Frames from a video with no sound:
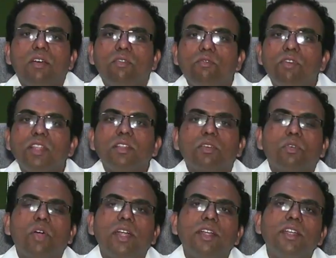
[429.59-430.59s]
one
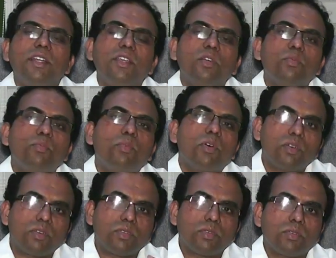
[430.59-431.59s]
quantity of
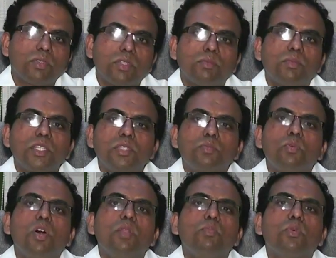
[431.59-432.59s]
but
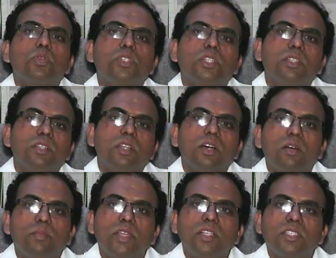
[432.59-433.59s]
small portion
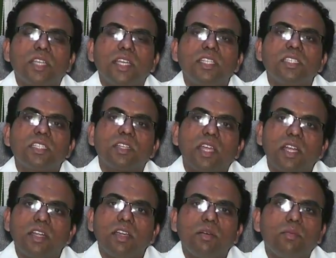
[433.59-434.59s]
meal size
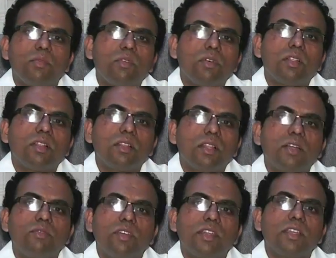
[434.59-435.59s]

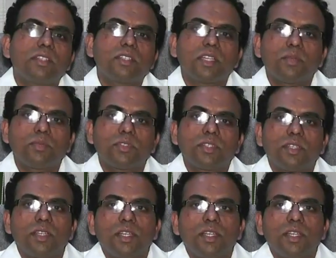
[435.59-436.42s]
at various times.